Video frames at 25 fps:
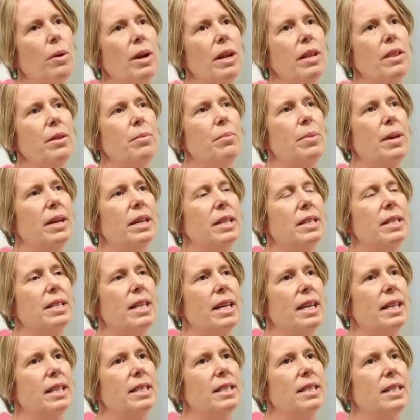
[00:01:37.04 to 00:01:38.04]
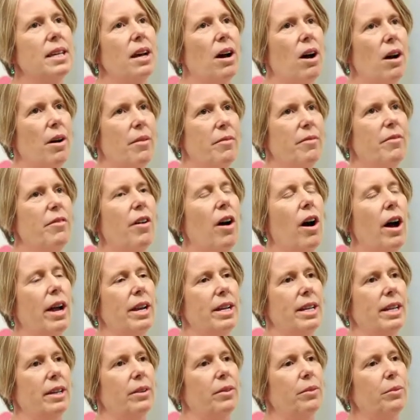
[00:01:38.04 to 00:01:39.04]
One of the biggest things I'm
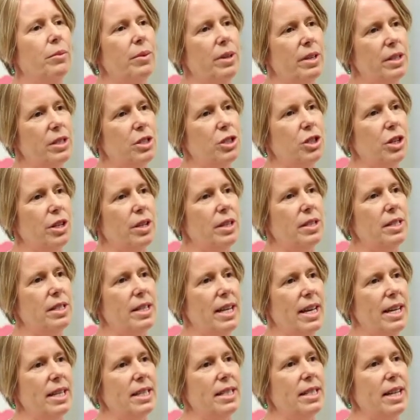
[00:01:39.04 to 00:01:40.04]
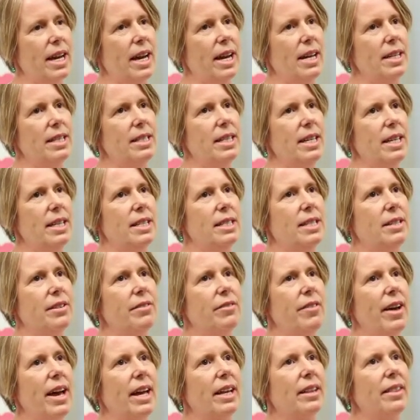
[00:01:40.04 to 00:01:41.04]
finding with students these days is the
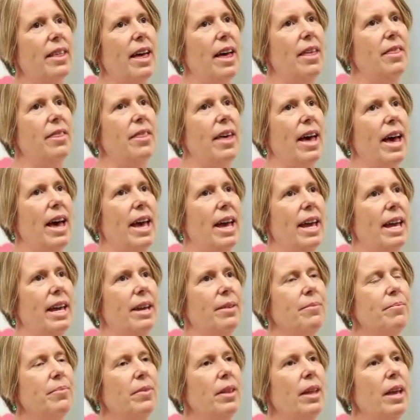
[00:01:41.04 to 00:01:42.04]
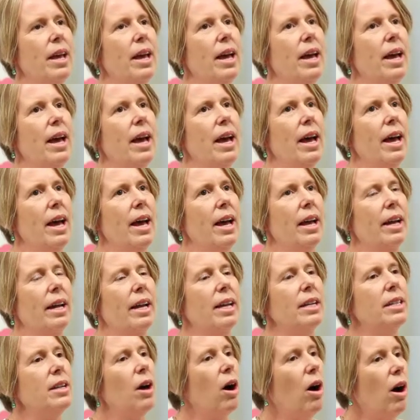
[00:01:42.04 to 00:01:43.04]
fact that they
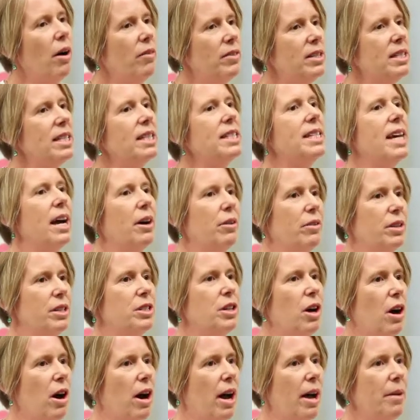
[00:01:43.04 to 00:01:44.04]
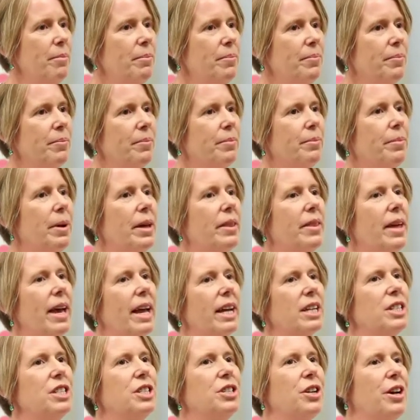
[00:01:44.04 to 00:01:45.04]
can obviously tell the time, but they
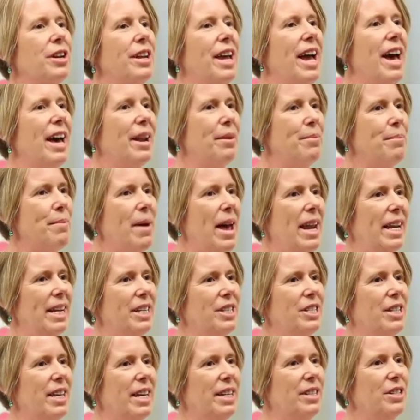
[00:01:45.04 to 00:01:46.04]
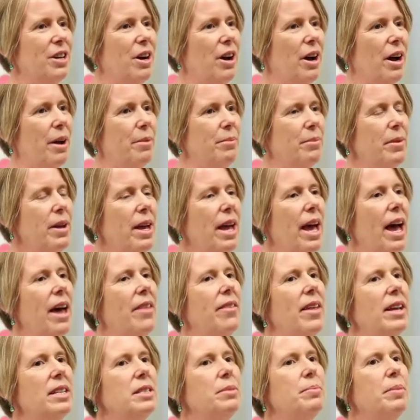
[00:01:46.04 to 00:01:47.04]
actually don't know how to manage their time.
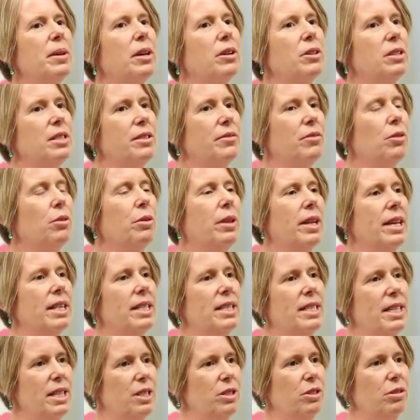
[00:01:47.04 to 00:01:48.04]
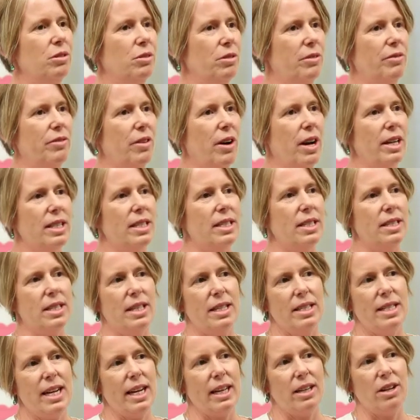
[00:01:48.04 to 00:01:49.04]
And that's because of all these digital devices
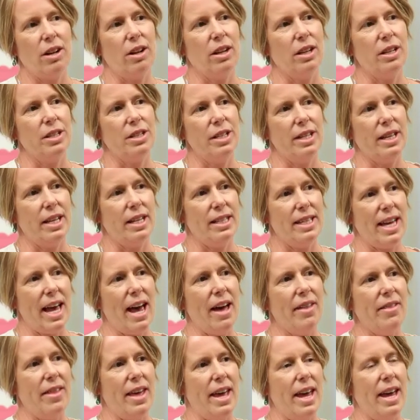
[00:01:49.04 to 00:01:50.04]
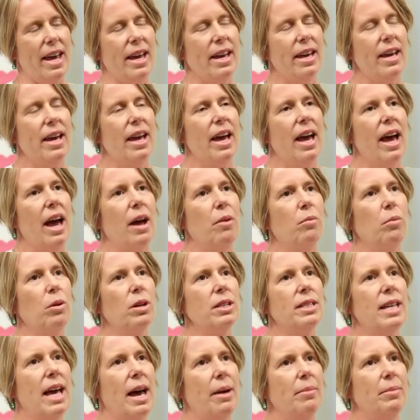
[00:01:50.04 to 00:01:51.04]
and technology that's out there. And
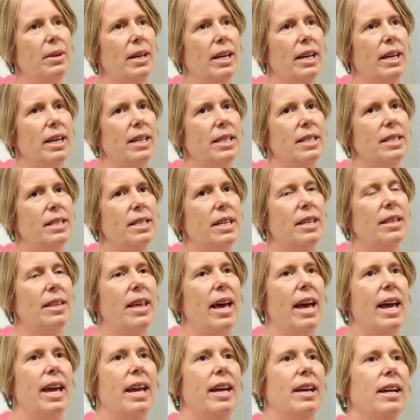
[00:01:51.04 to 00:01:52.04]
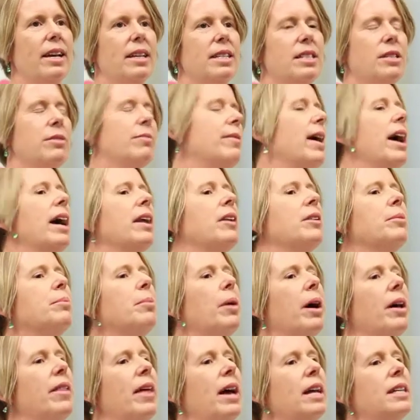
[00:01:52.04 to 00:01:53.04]
what's happening is they are surrounded
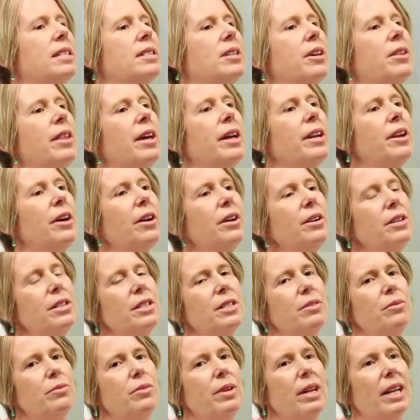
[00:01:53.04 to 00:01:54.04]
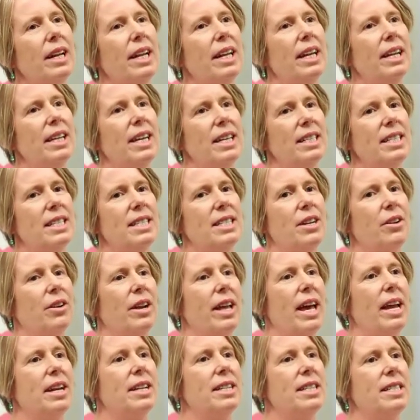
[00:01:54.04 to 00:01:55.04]
by that, so they don't really
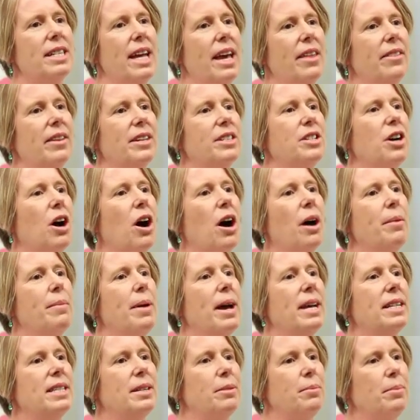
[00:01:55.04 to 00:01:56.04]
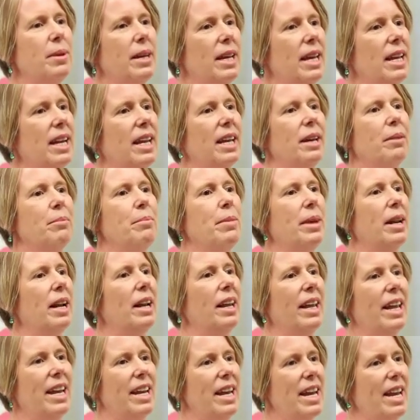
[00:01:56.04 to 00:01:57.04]
necessarily understand that time has a beginning,
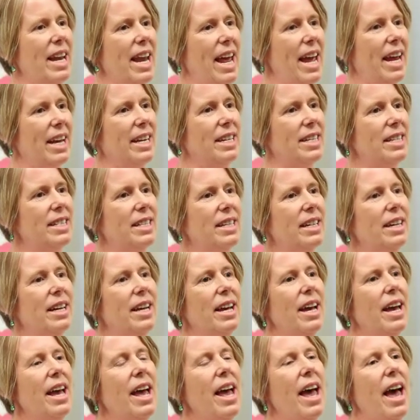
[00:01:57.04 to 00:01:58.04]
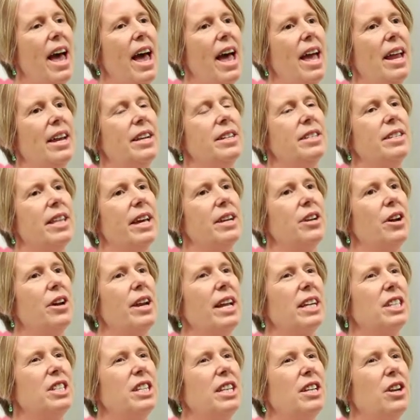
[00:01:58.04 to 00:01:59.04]
middle and an end. And they don't
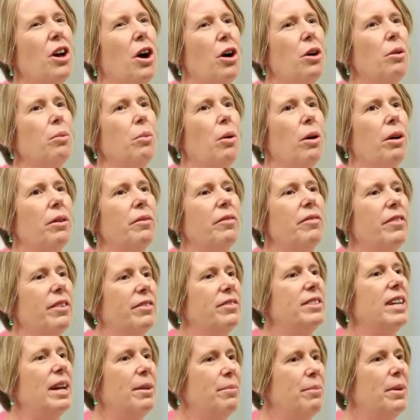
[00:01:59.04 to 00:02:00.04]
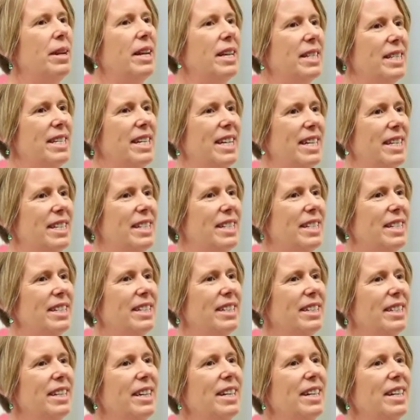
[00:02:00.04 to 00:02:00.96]
actually know what 15 minutes is.